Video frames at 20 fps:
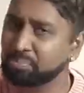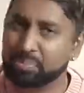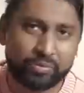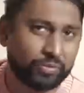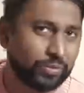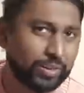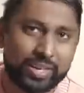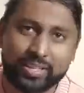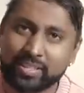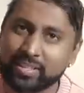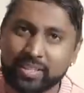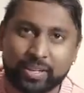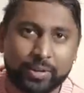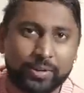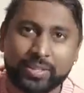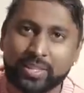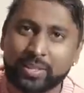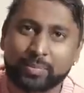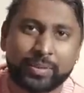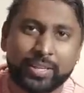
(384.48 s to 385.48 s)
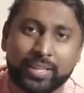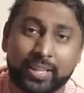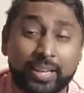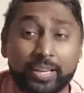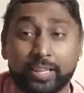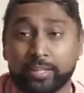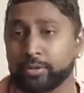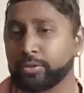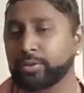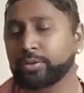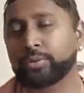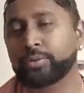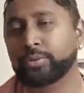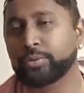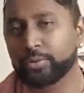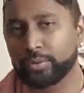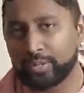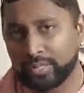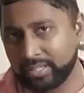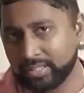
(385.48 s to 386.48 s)
The friends don't seem to think it's
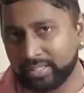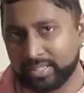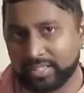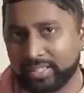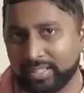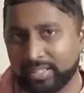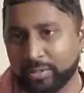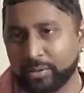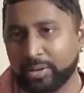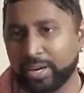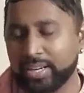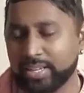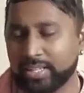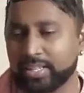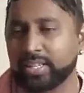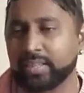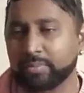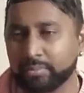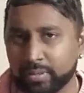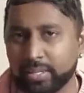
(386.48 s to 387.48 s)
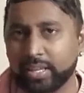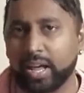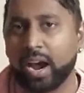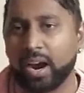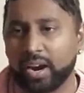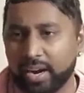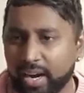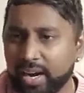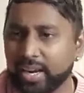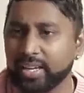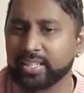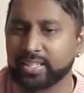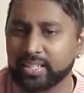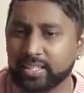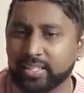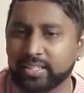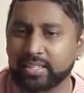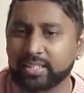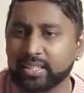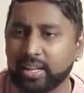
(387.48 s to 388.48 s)
too crazy, but all right.
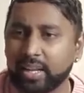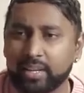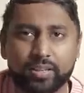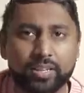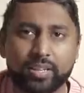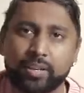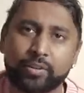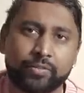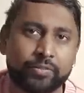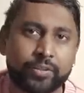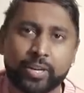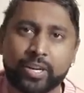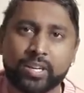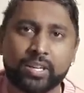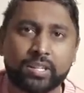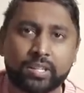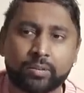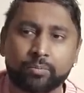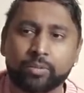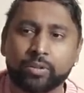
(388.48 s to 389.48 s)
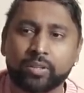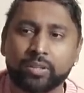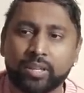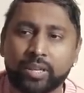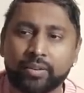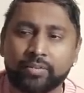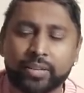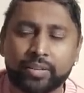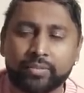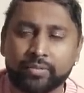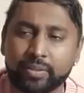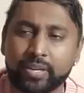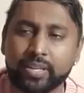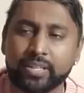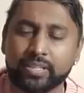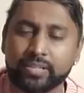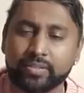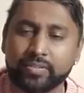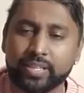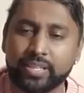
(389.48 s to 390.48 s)
They're very liberal, loving
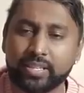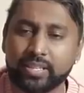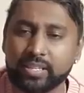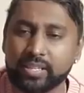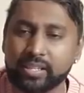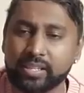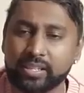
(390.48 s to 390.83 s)
friends of his.